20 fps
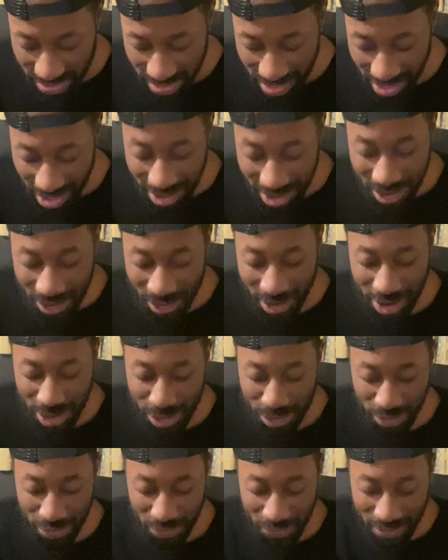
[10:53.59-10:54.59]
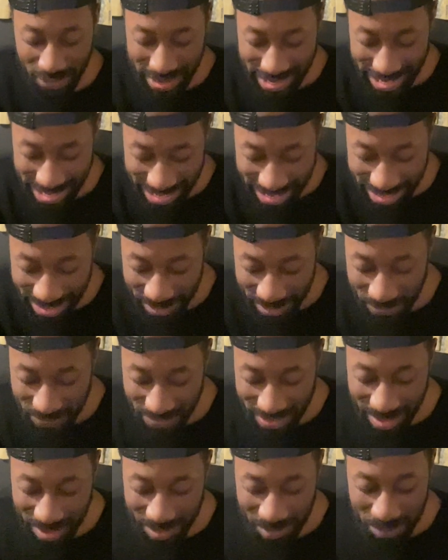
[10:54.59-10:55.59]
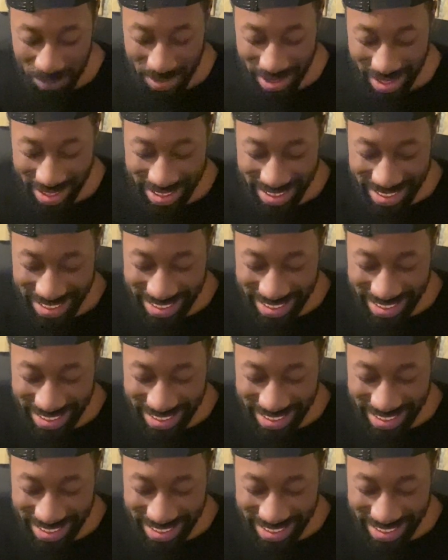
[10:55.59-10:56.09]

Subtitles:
Uncle Ruckus is funny, but